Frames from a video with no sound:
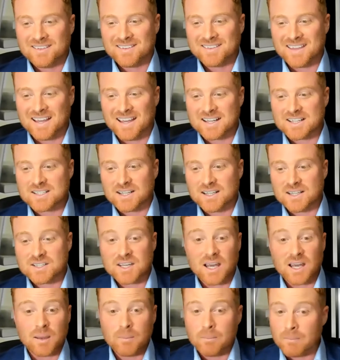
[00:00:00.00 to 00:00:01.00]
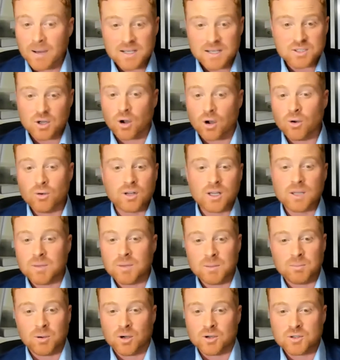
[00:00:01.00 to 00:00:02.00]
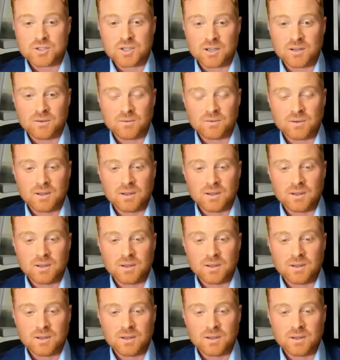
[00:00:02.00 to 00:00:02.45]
Thanks, Lisa. It must only be positive